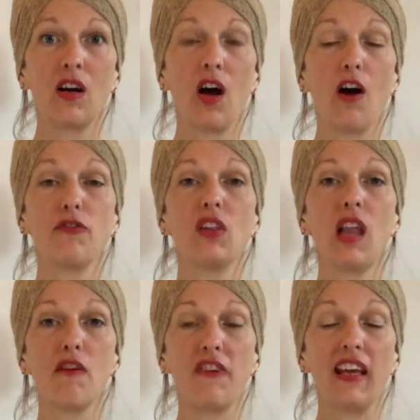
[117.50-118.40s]
of
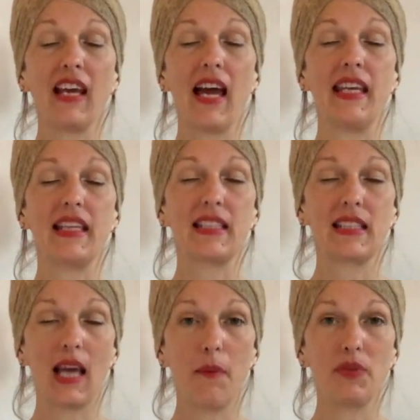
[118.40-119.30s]
loving and
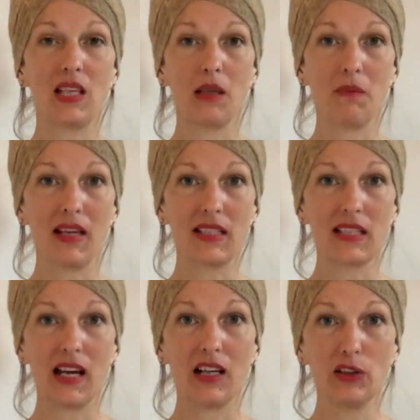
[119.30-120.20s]
accepting
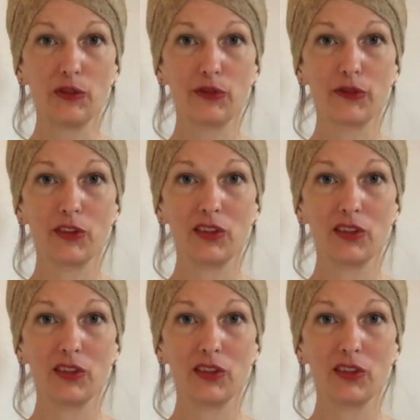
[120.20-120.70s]
myself